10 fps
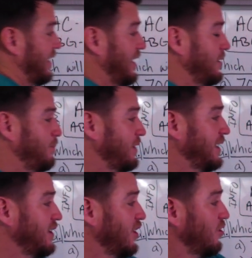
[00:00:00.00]
and then put
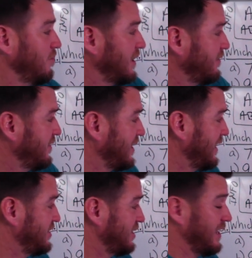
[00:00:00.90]
in known minute
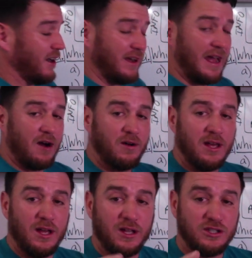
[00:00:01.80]
ventilation there. Now,
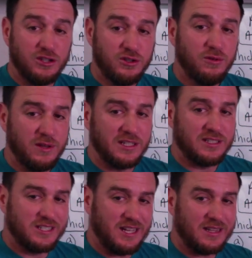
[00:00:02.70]
to do
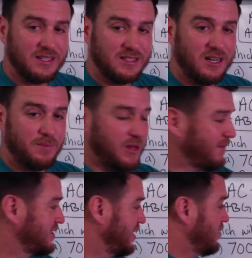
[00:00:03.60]
this, to set this up, you
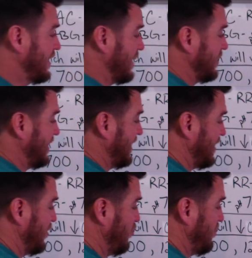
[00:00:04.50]
have to say, okay, I'm going to get
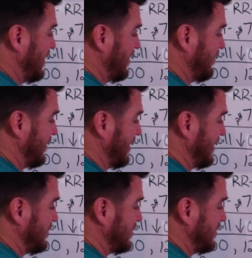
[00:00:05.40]
a new minute
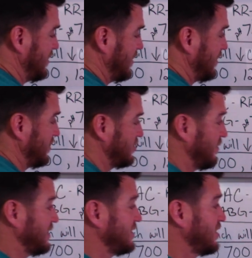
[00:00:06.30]
ventilation. So
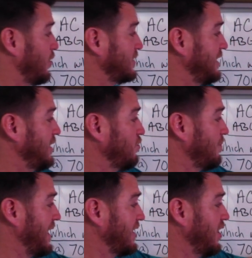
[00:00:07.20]
this is going to equal
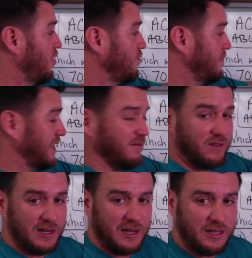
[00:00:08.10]
my known minute
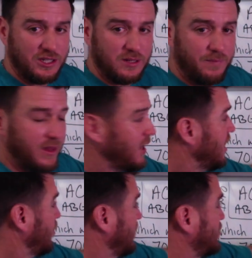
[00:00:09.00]
ventilation,
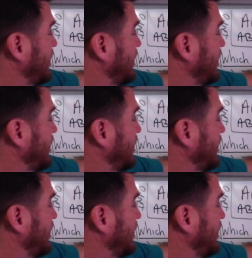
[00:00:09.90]
which